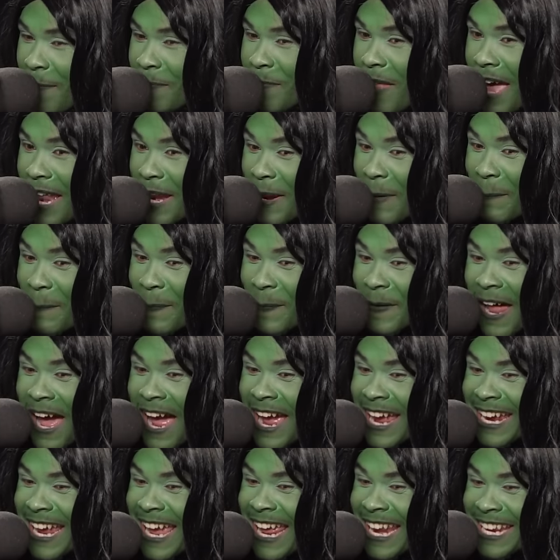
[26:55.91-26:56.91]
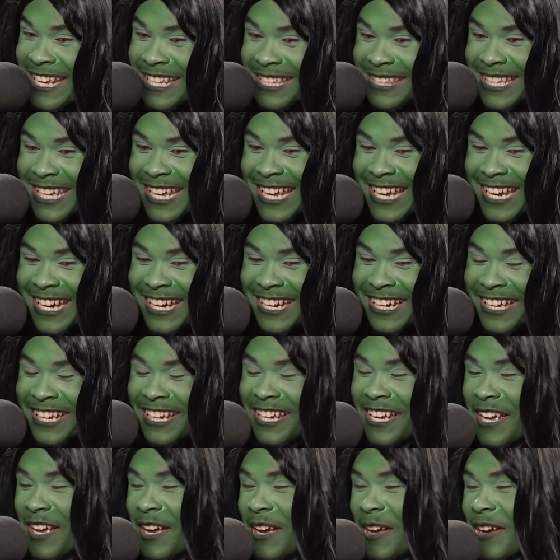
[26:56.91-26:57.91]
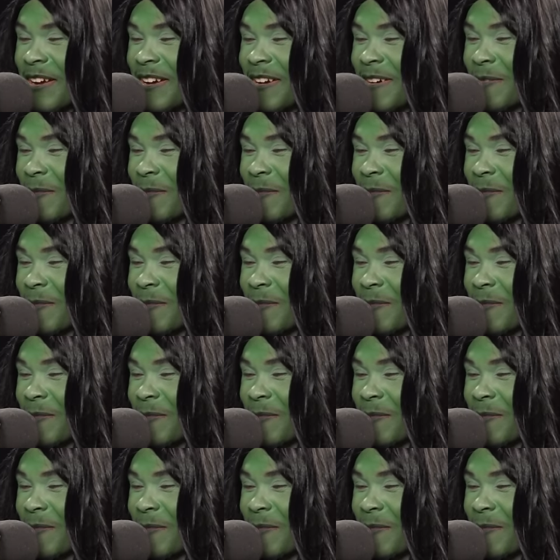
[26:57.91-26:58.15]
I'm not implying anything.